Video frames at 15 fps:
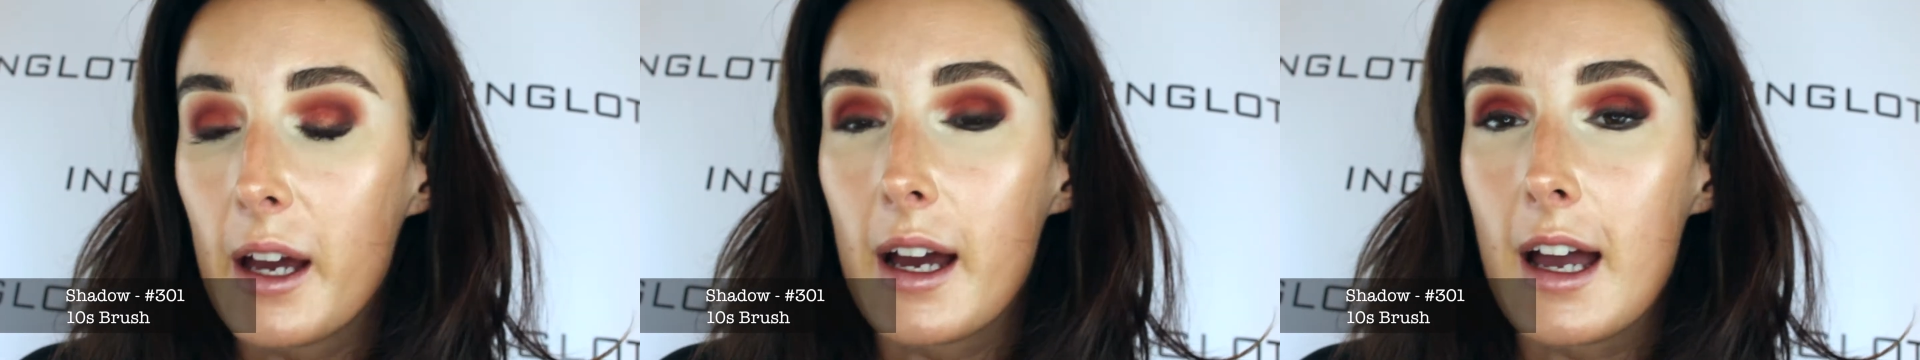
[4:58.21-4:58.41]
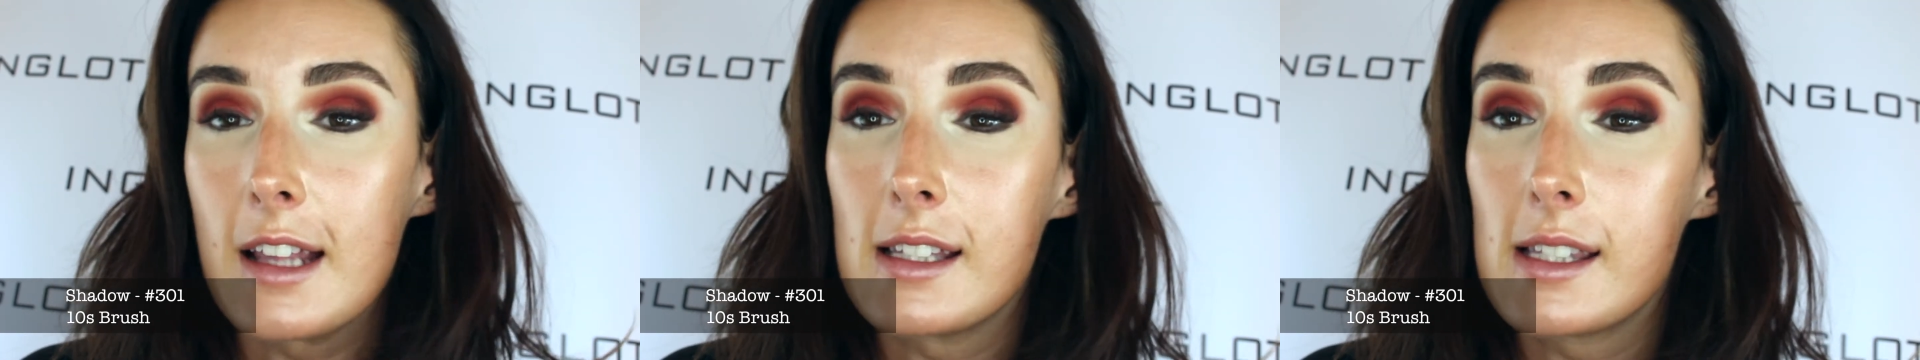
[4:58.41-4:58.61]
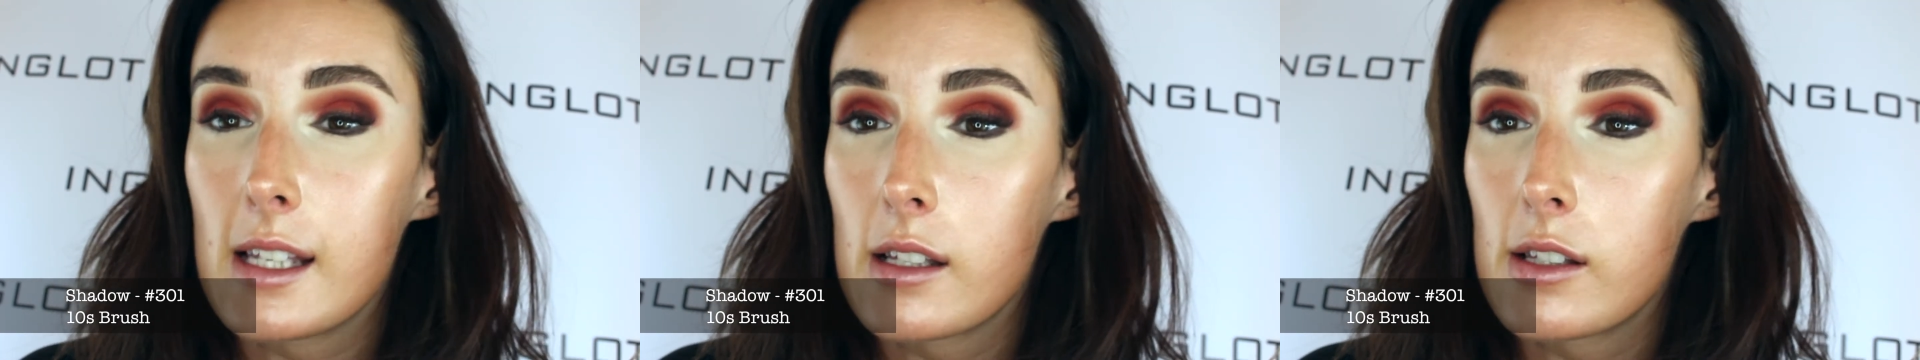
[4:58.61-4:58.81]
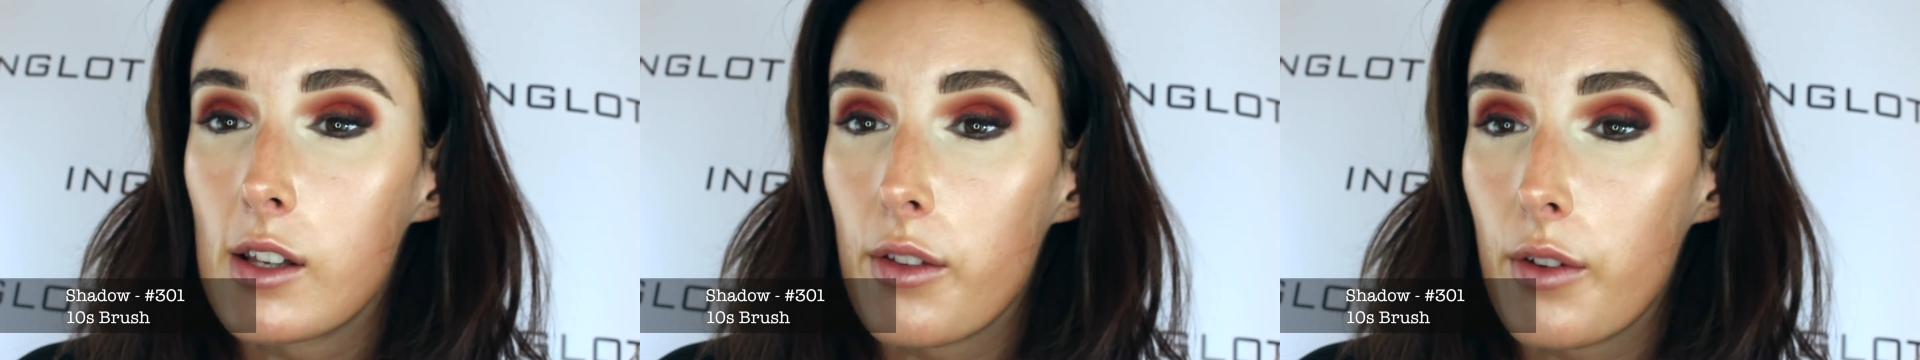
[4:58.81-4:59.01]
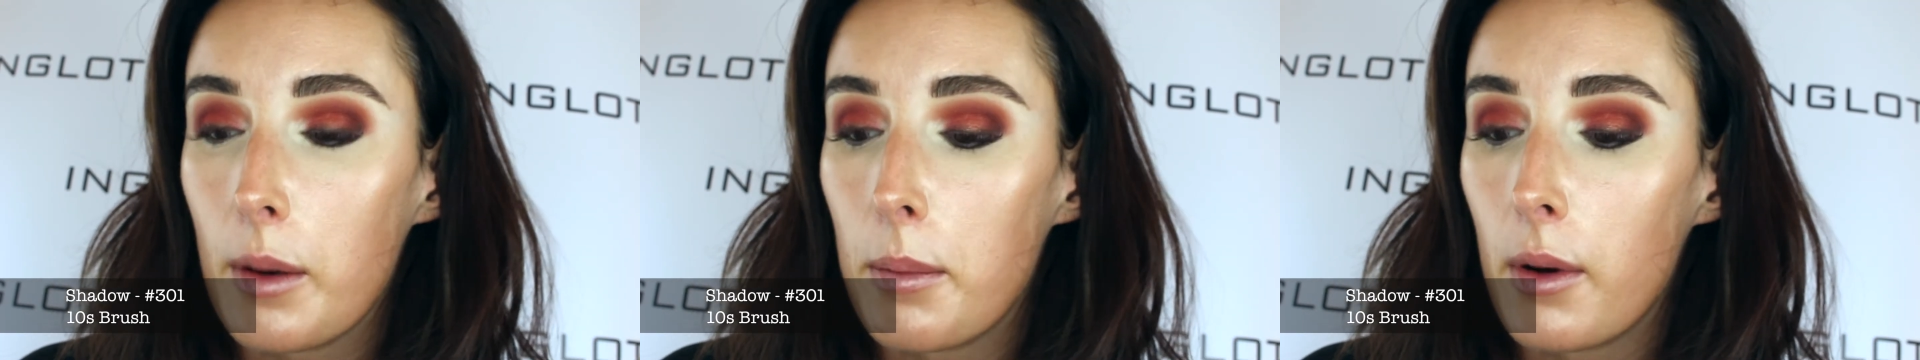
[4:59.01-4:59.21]
and
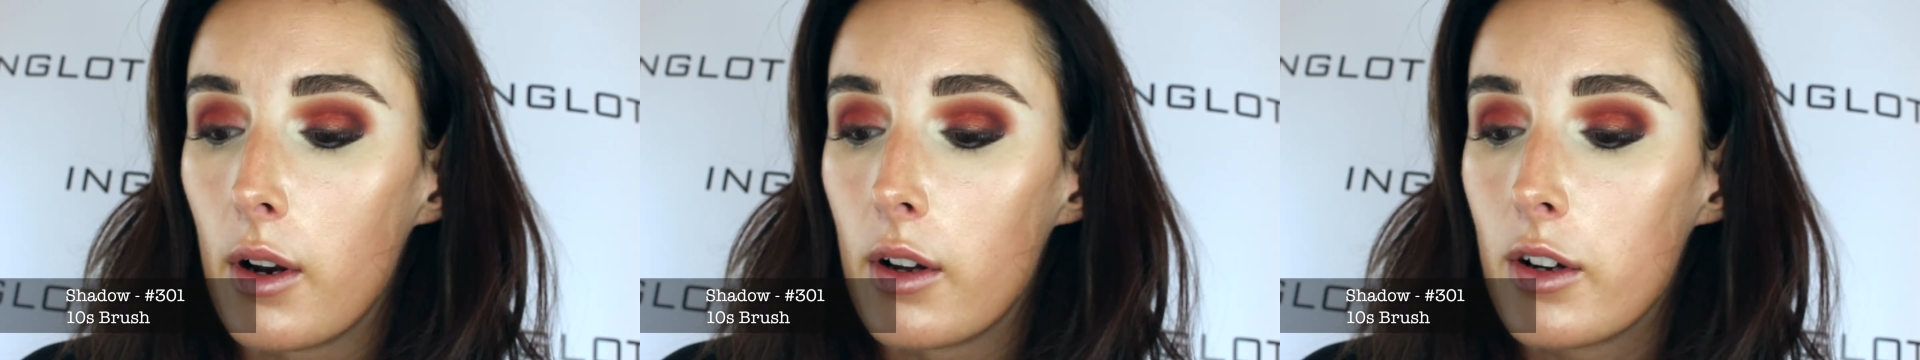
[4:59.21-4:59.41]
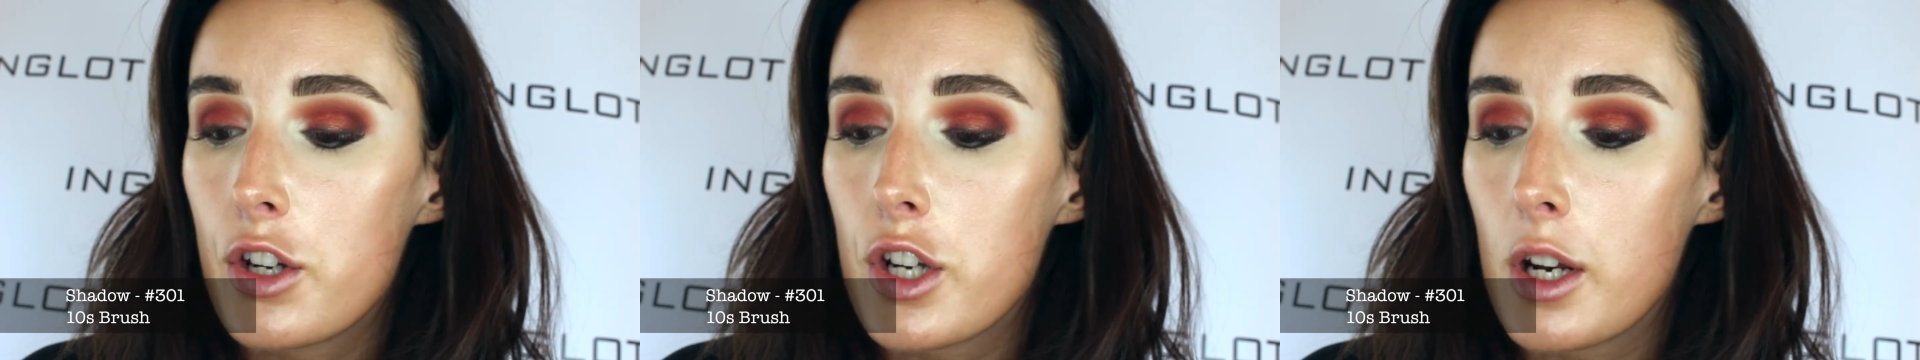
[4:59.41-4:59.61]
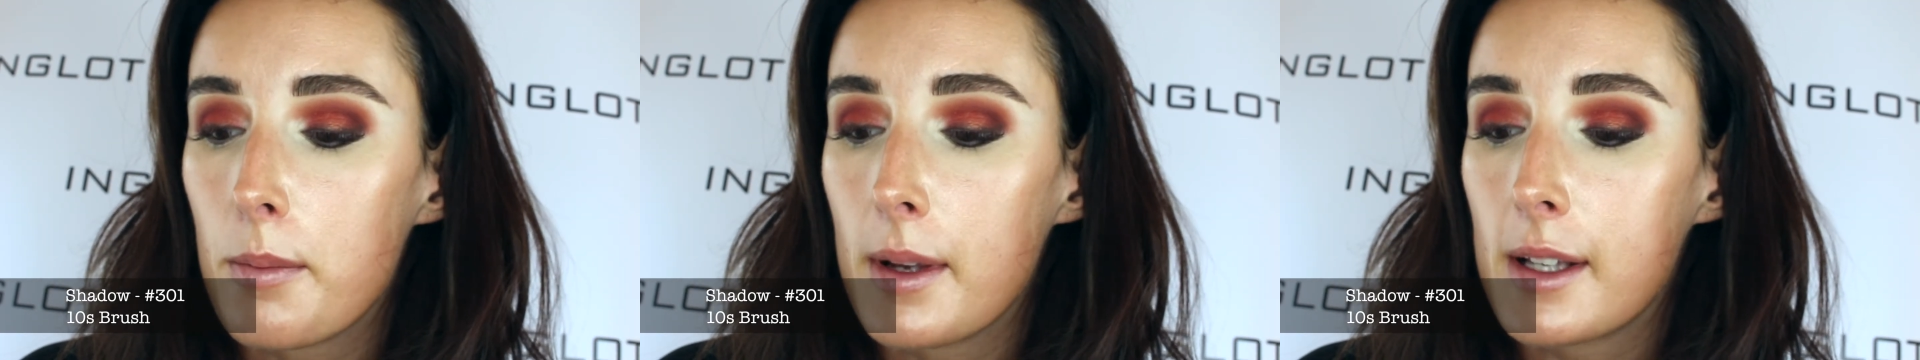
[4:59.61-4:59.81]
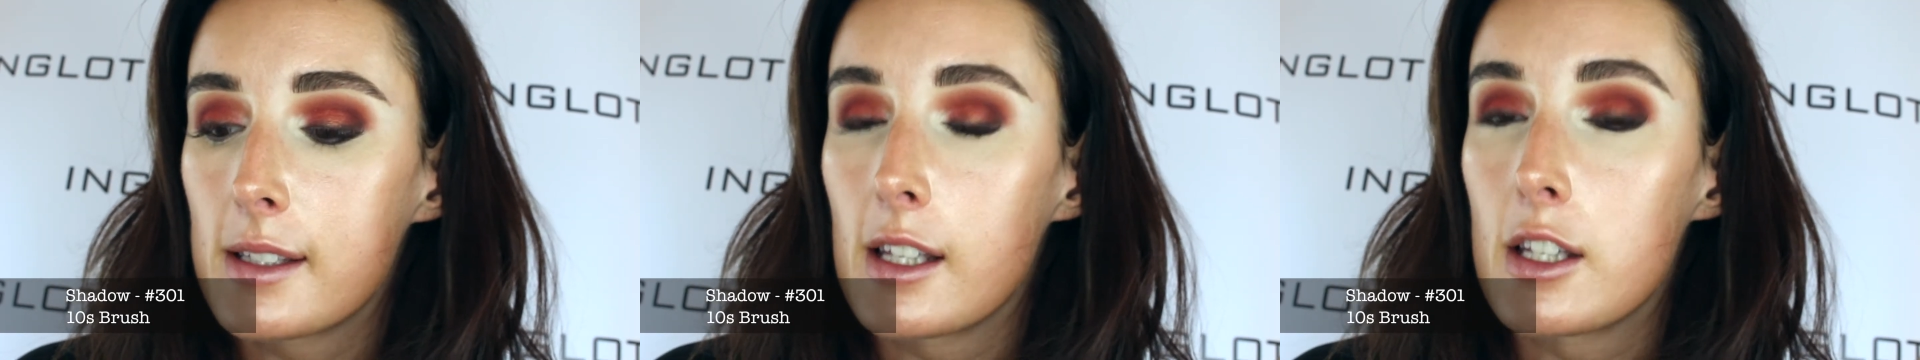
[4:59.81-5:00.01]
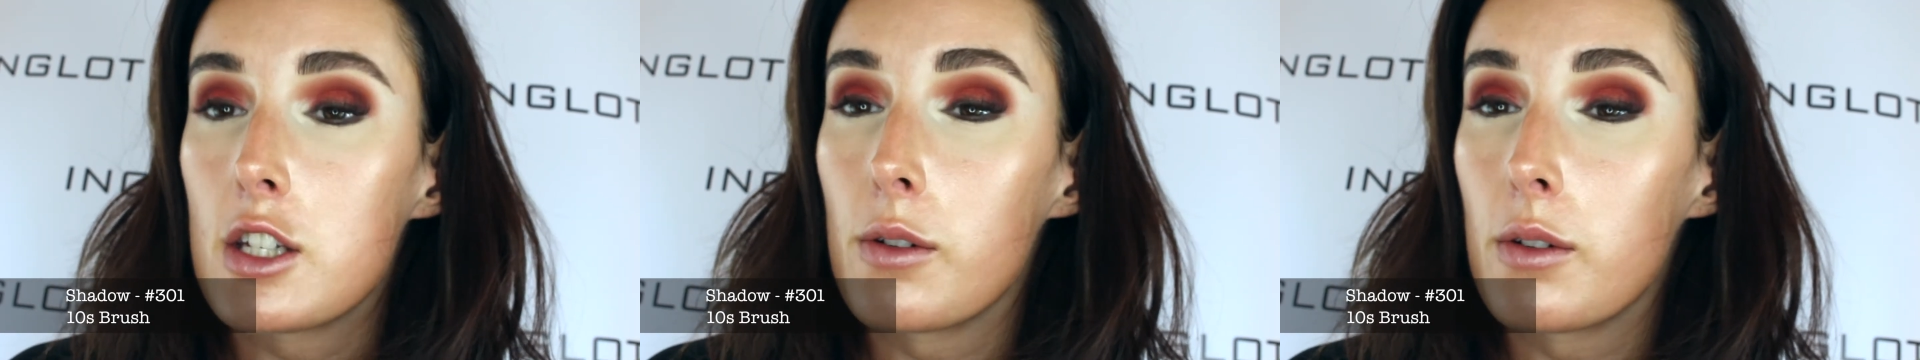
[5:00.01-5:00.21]
63 blush and mix
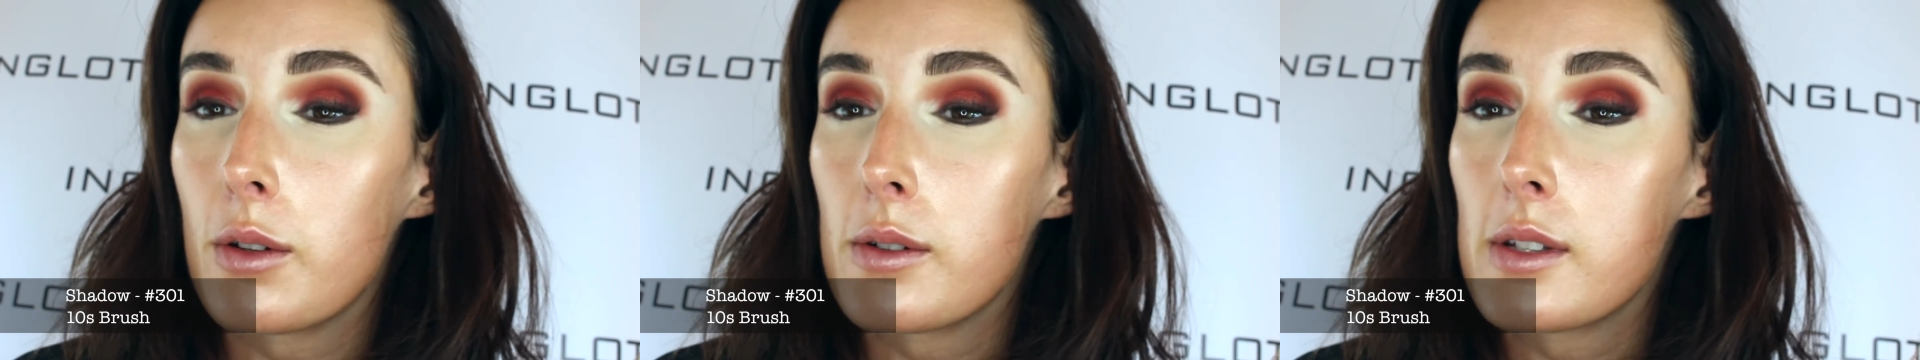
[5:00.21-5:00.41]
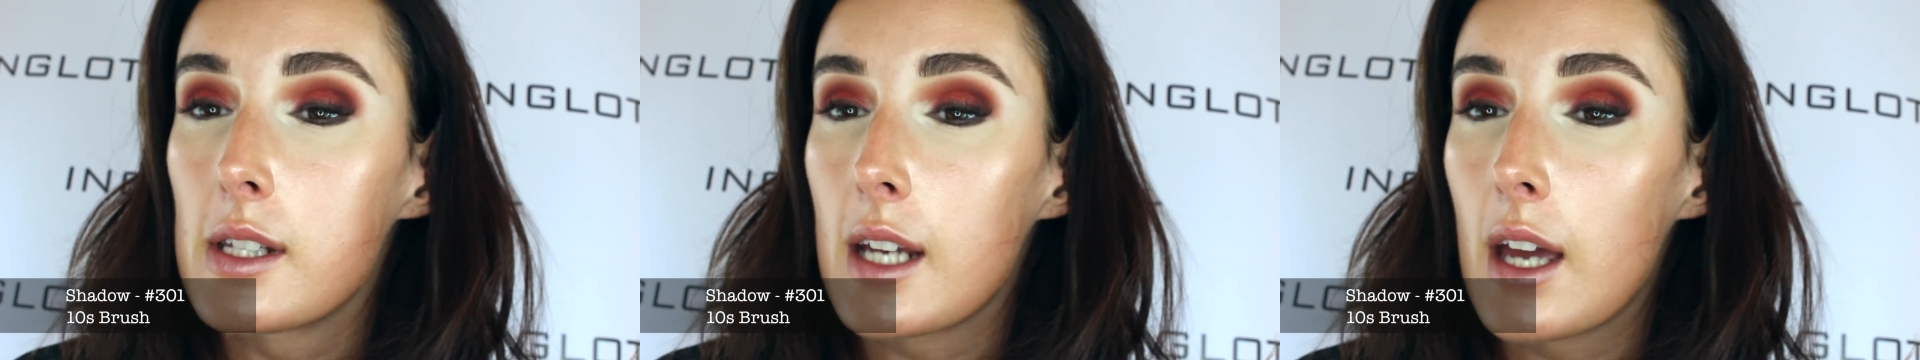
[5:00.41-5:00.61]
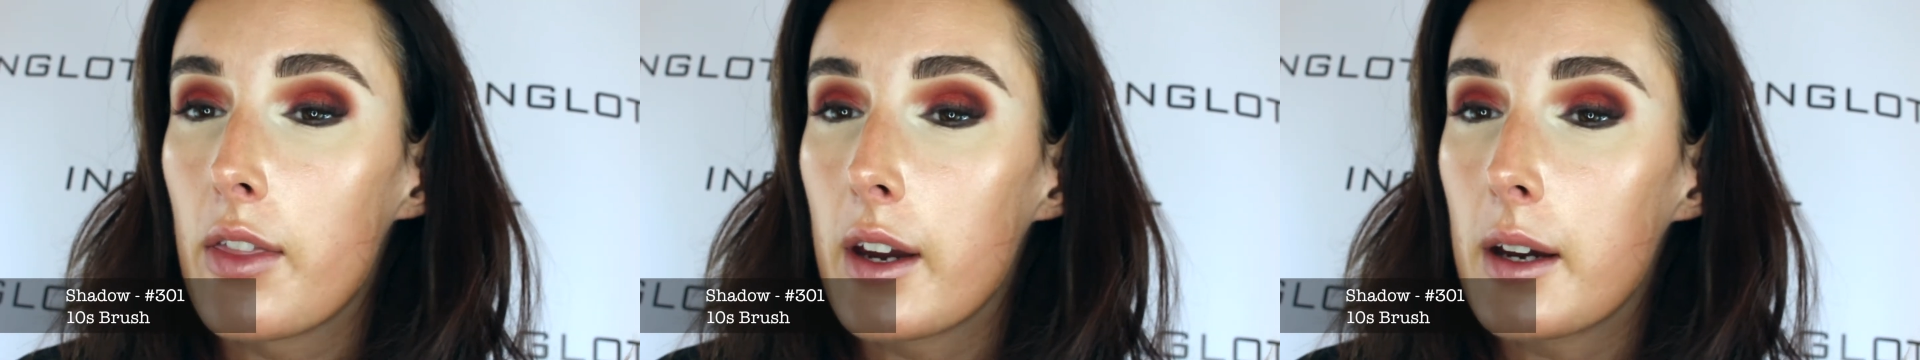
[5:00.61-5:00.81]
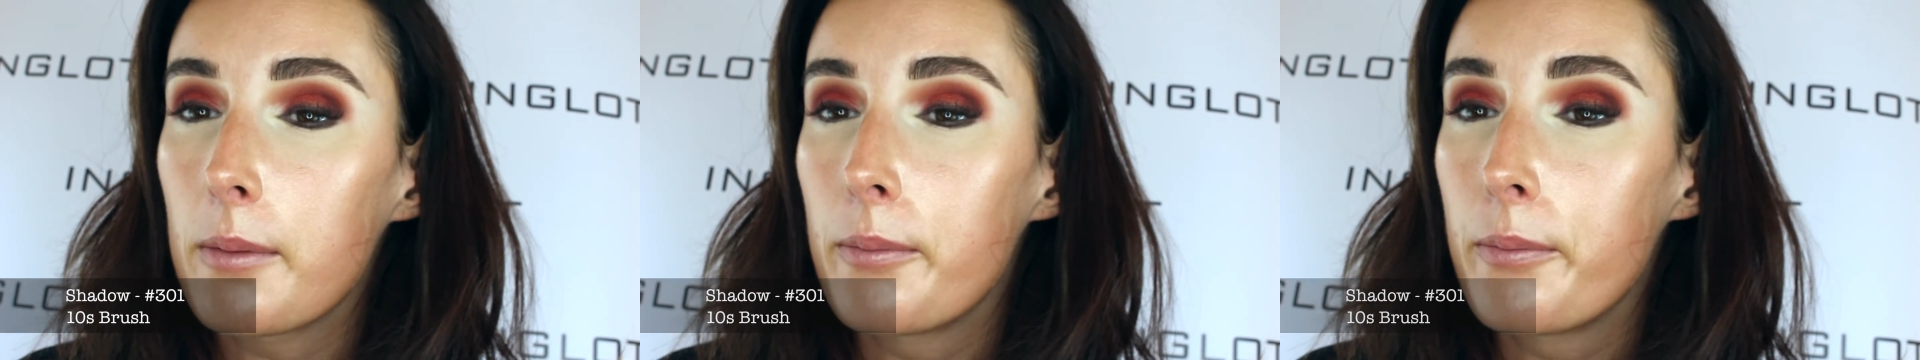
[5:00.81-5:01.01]
the two of those together.